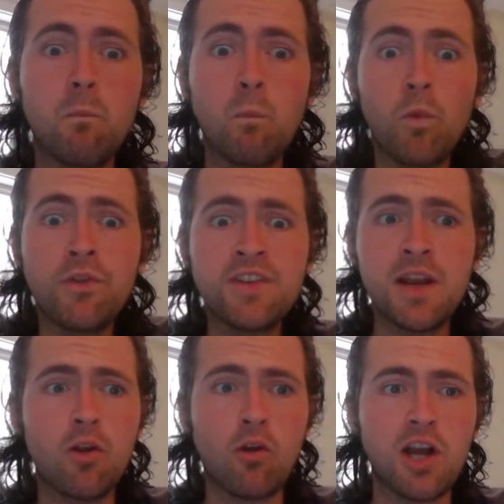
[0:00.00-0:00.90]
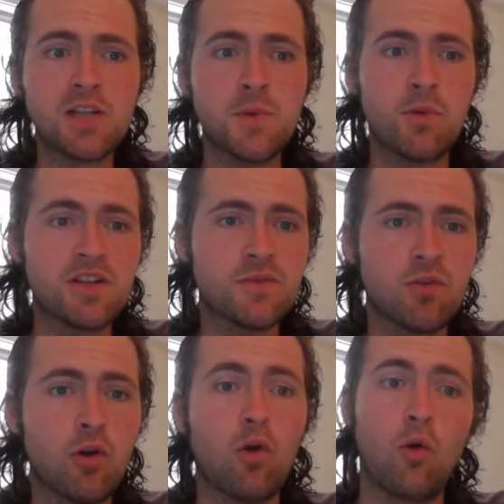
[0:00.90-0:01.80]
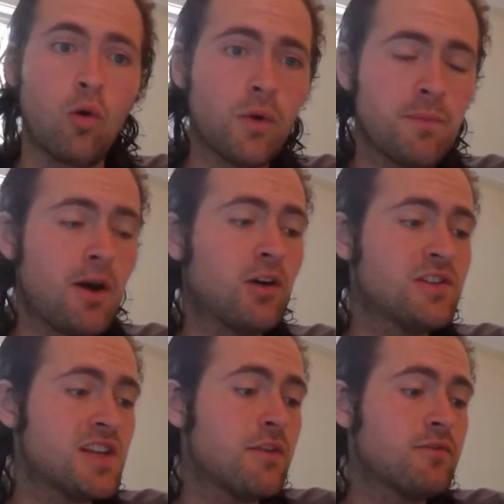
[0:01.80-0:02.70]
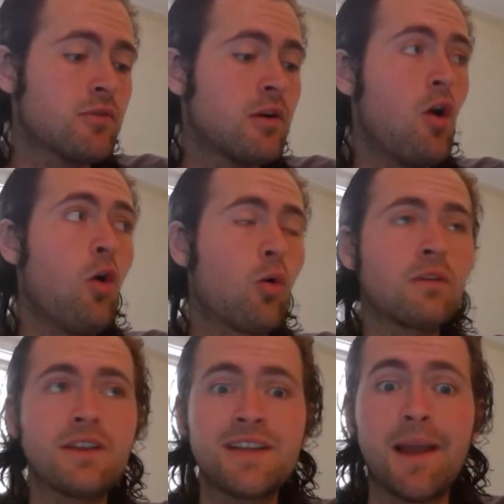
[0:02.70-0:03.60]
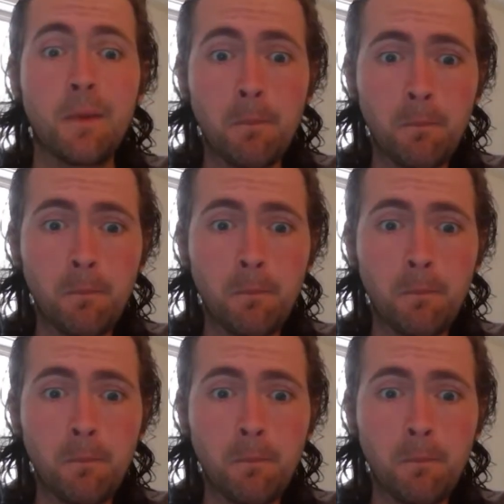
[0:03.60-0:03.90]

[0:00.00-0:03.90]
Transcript: with Sidney Crosby the rest of his career or with Malkin's end of his career or Letang.